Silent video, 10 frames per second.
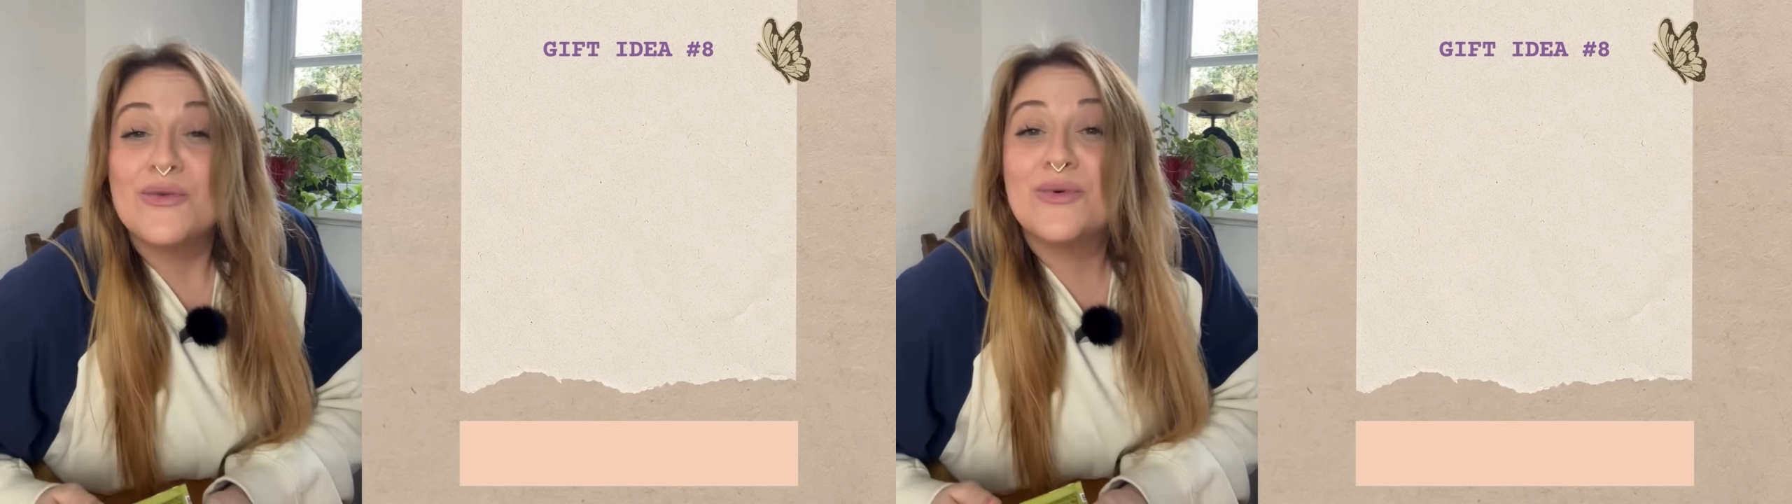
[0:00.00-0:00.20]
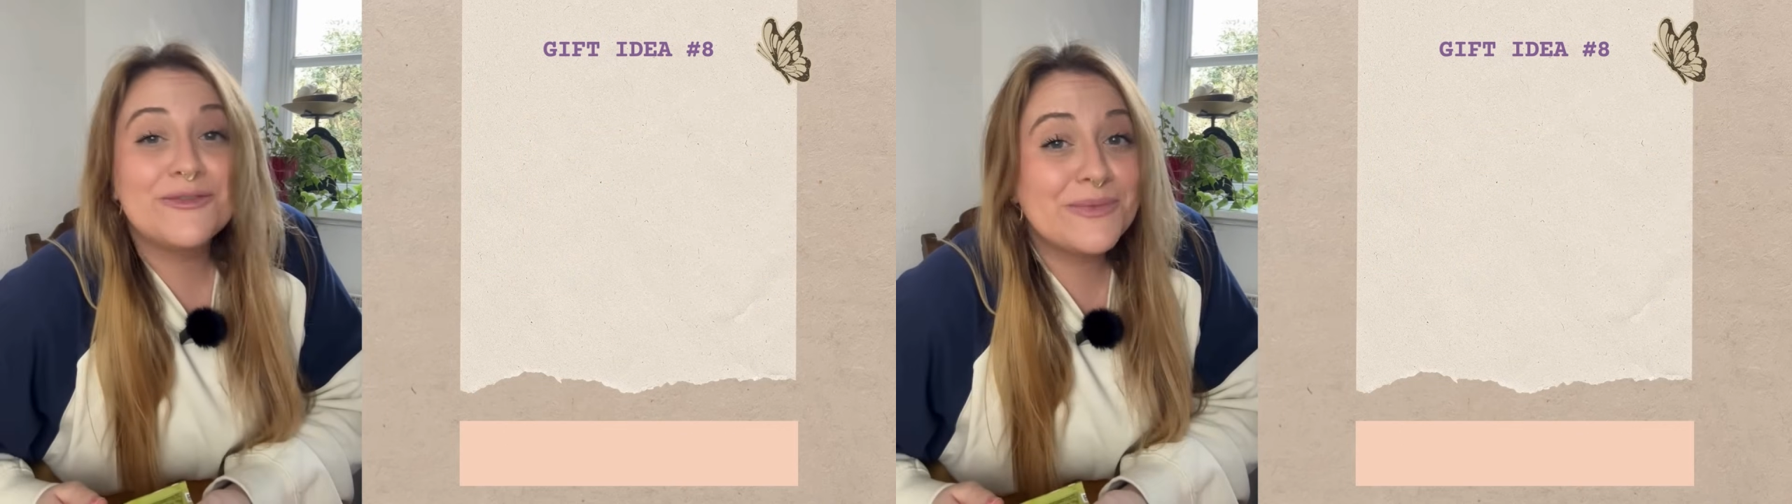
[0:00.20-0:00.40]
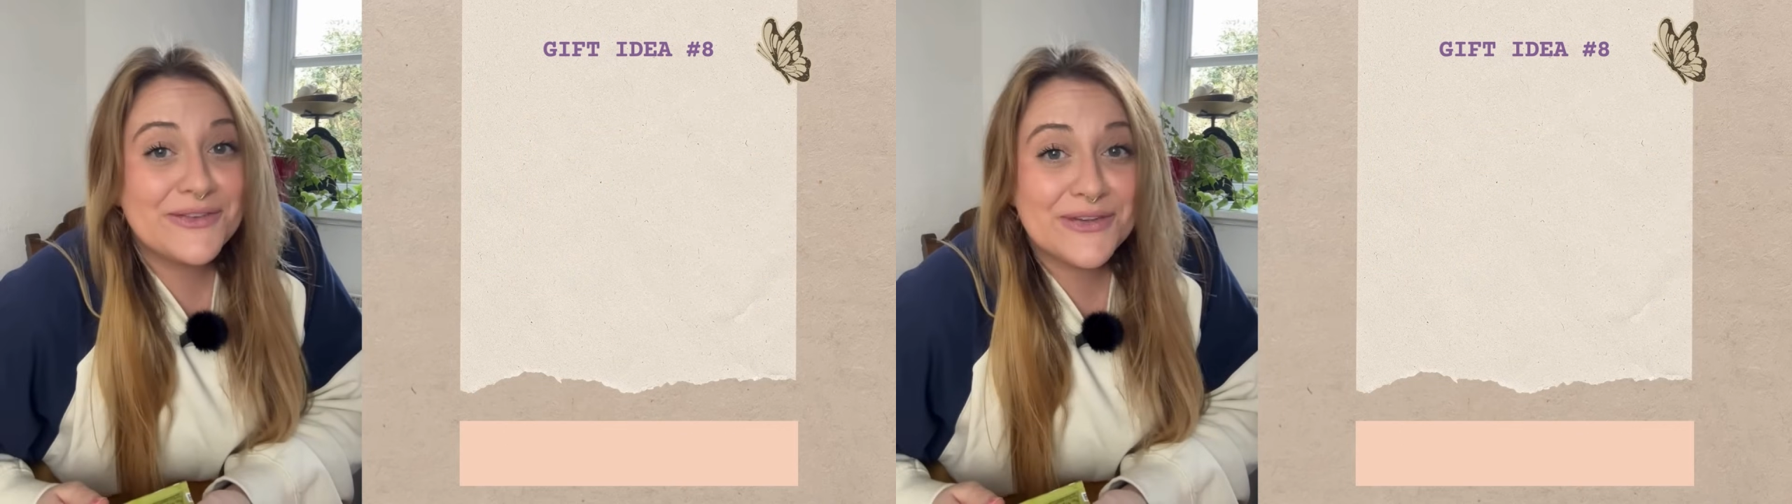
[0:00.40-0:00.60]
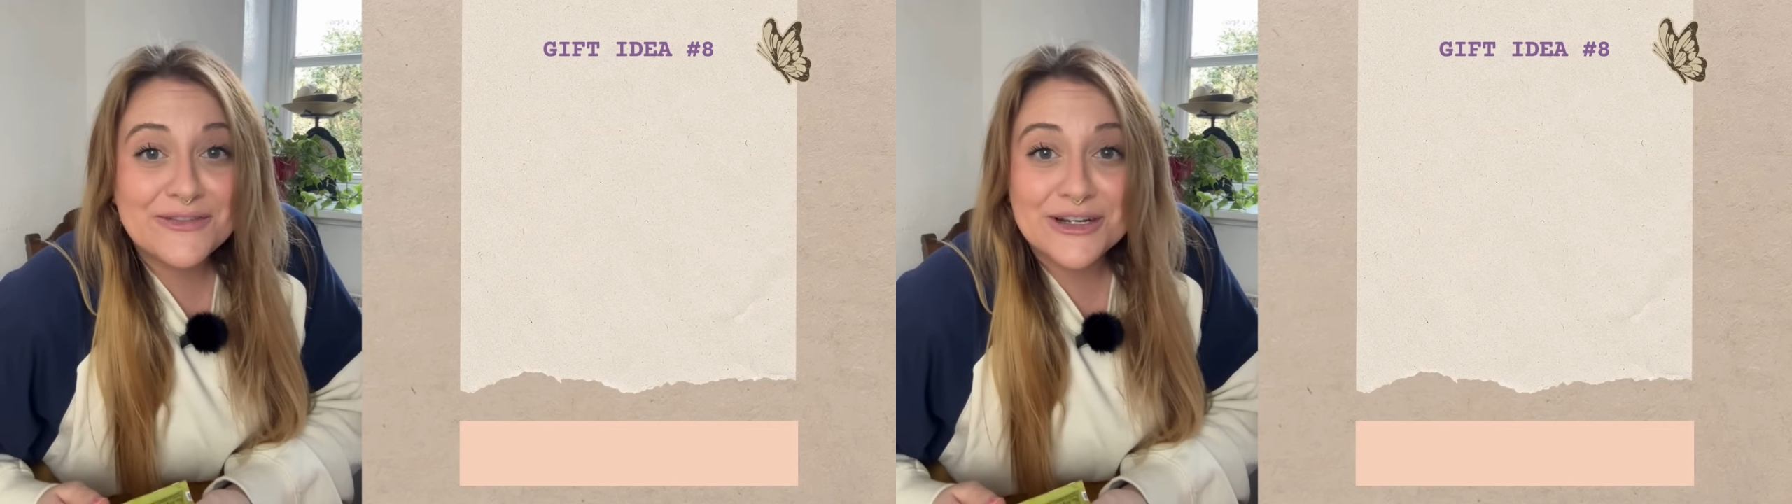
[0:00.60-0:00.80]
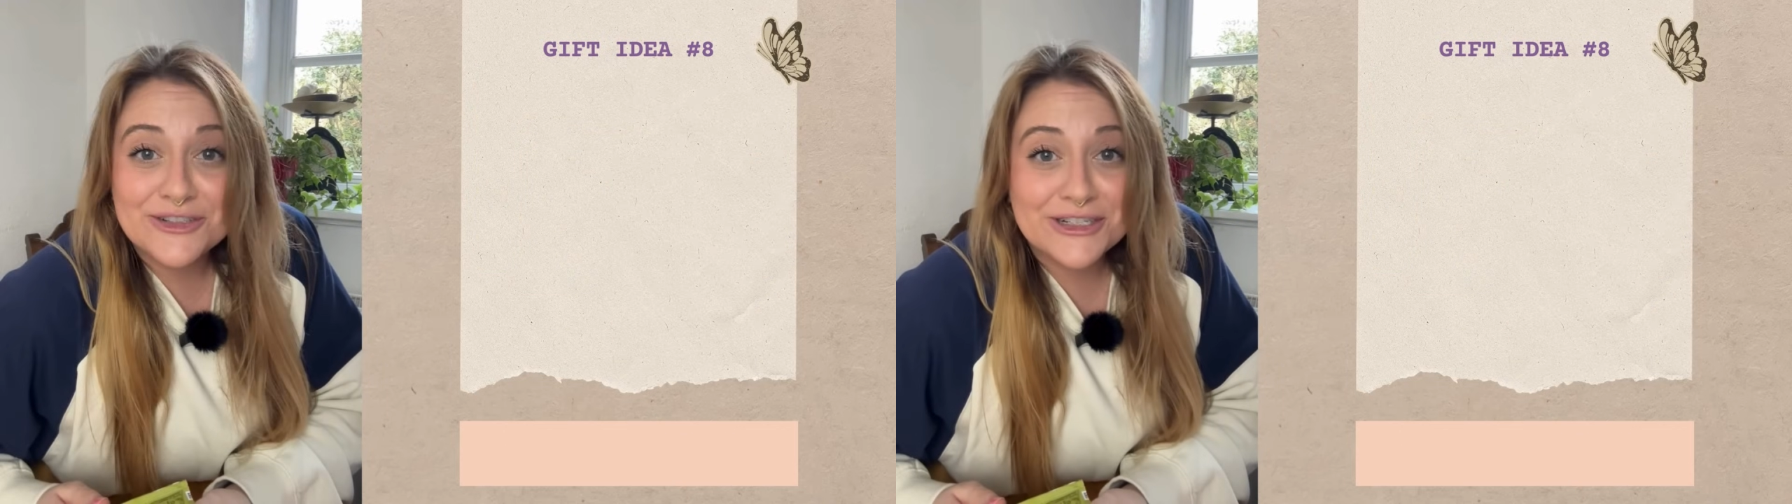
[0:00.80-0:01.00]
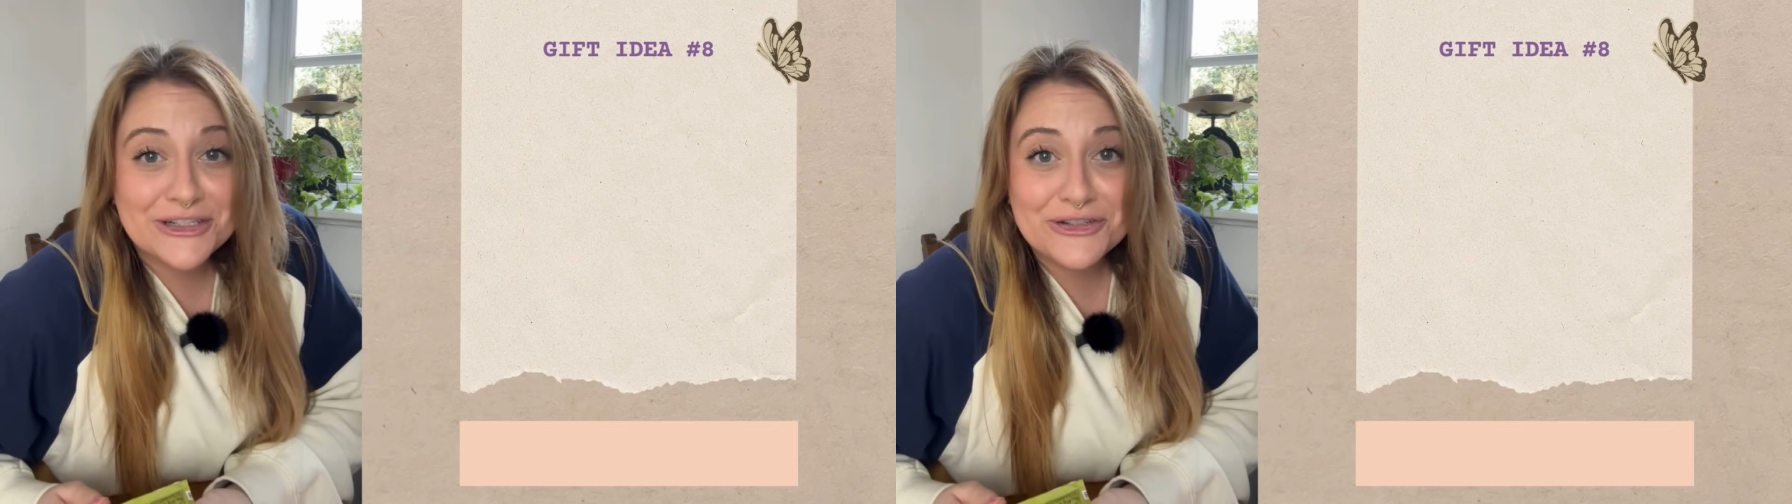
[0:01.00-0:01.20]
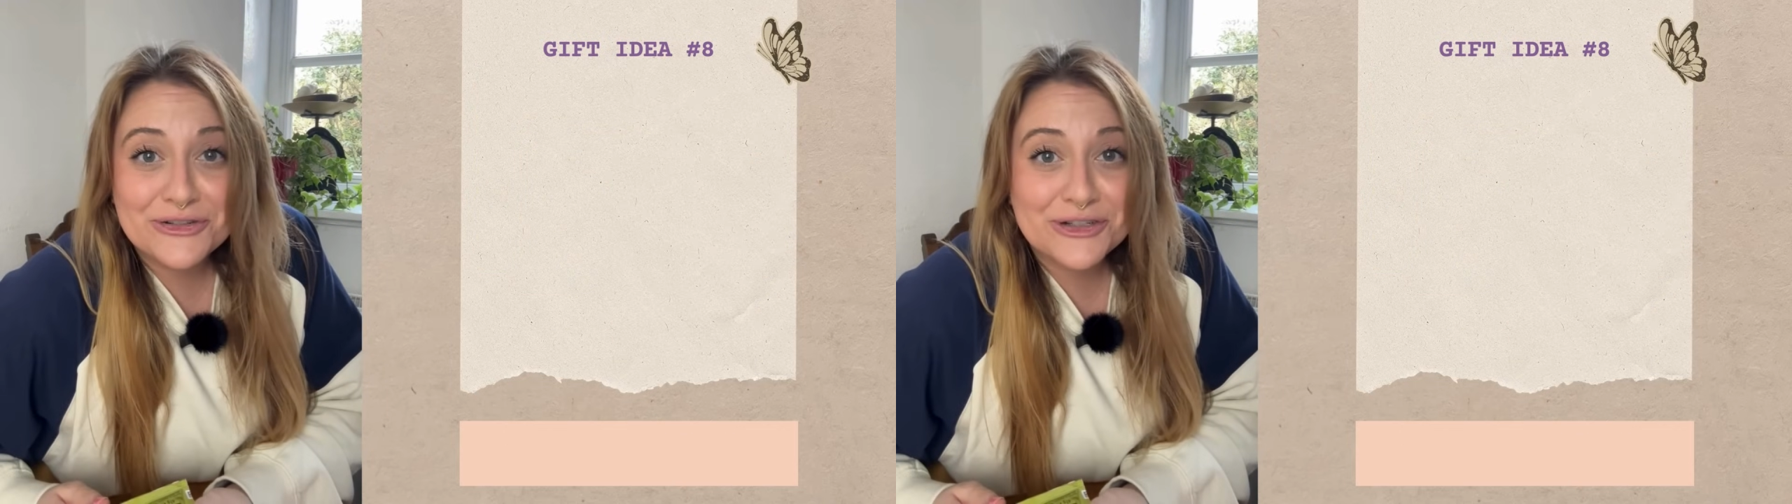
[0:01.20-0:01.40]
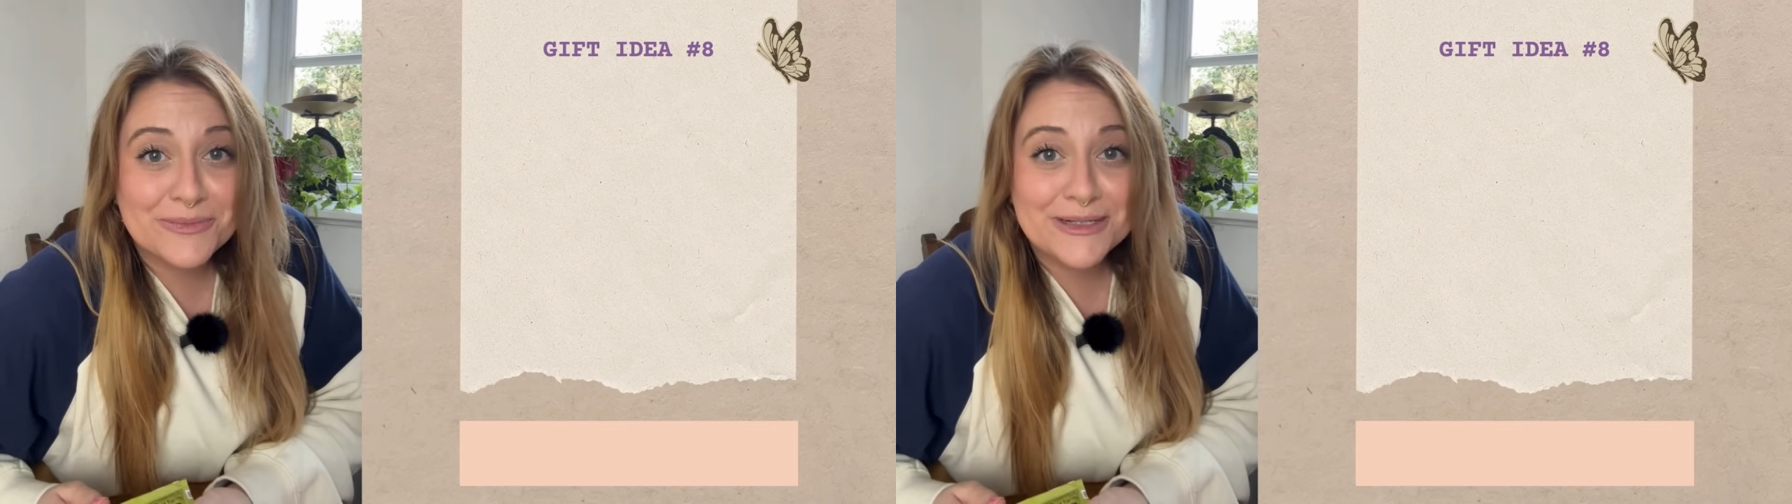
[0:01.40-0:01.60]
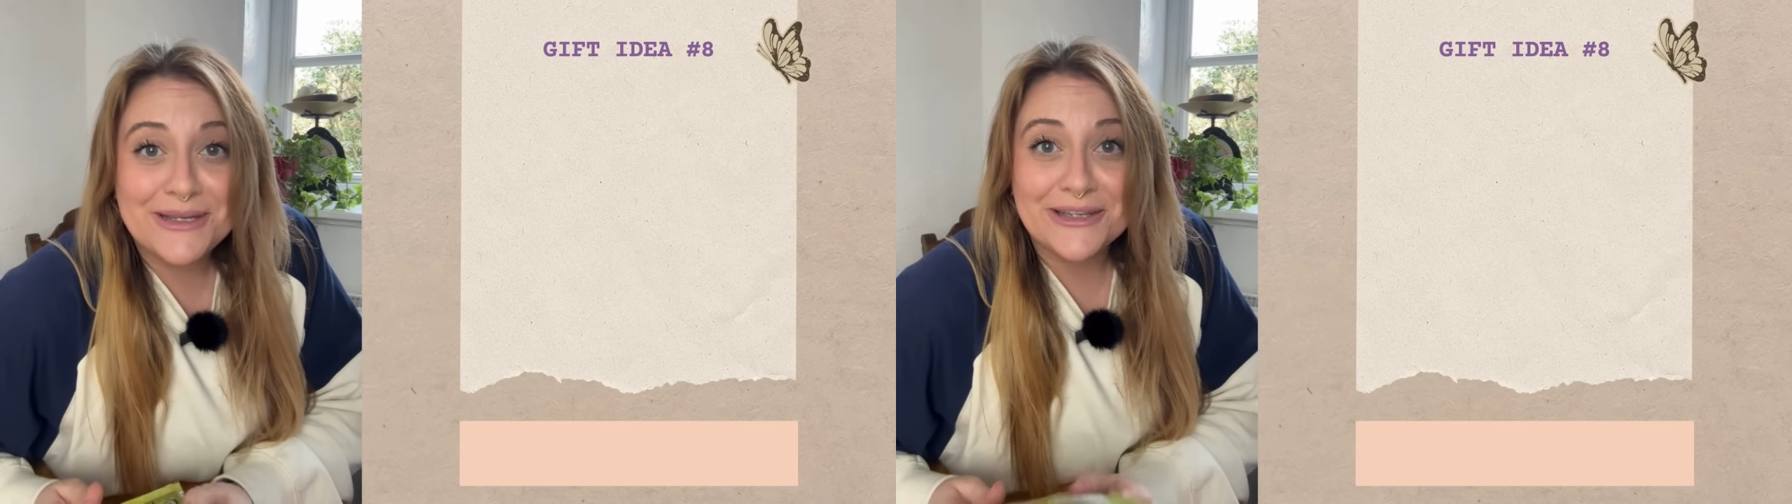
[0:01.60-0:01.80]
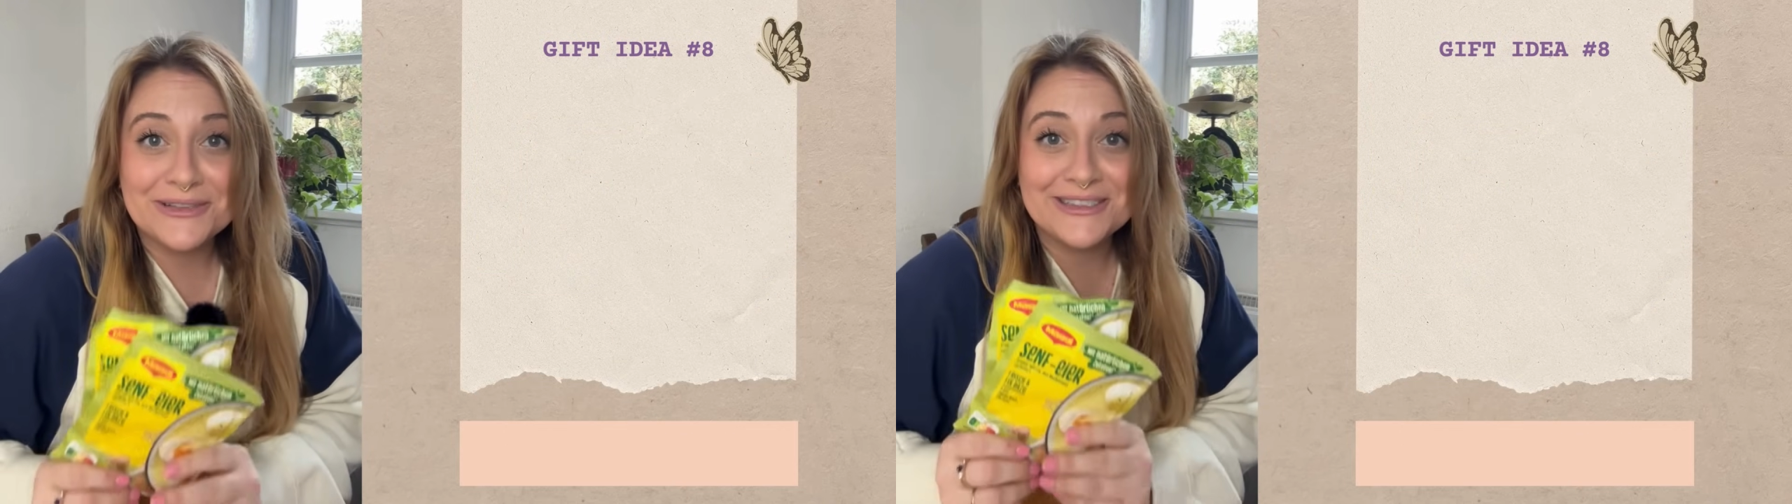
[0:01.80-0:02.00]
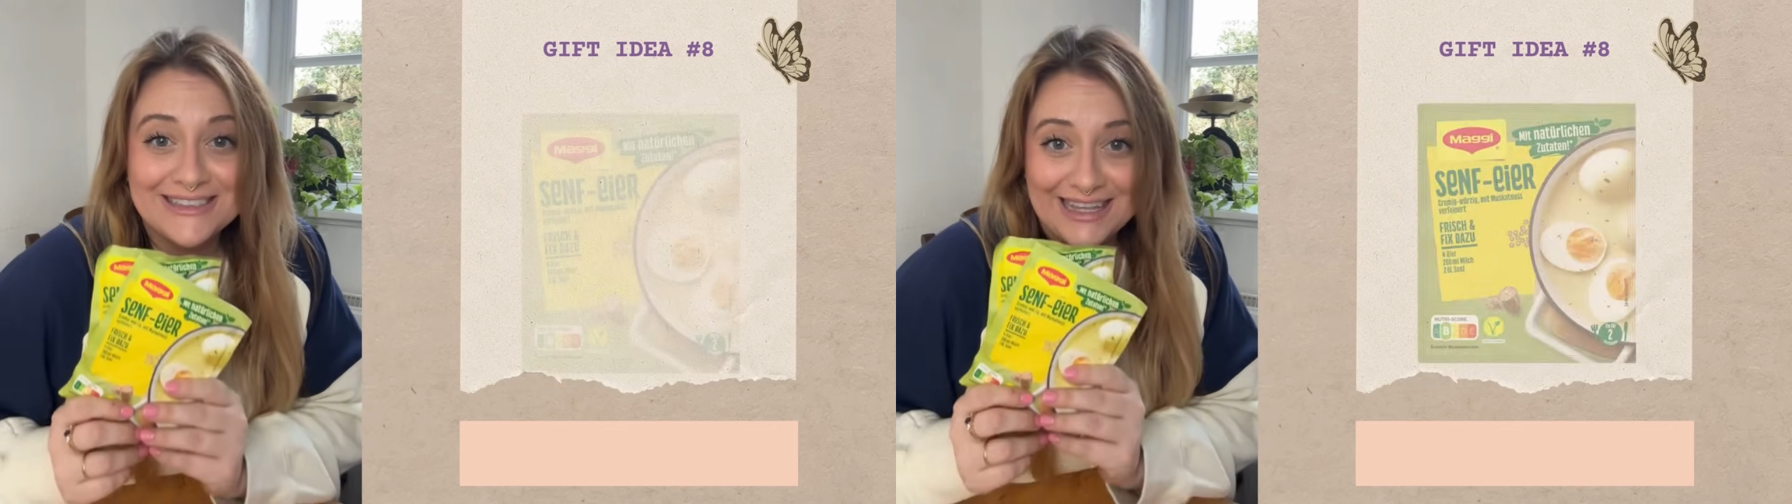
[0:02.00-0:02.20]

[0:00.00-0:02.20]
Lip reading: One of my favorite traditional German meals is